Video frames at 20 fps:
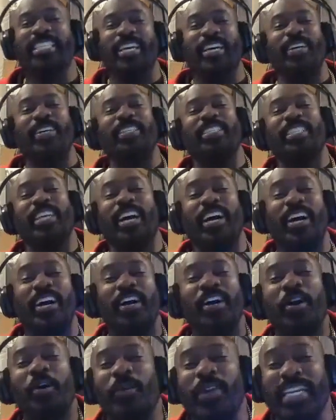I told y'all
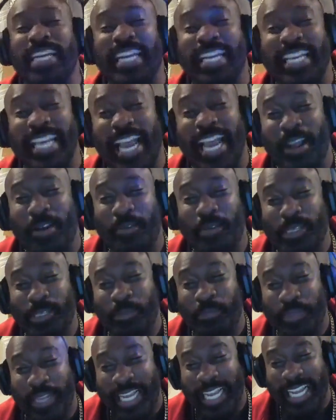when the game was
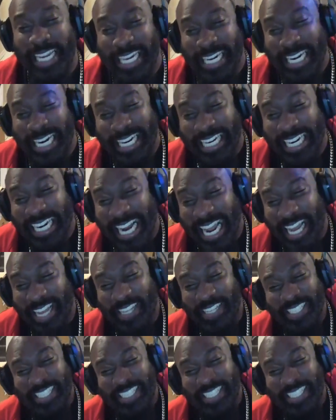being announced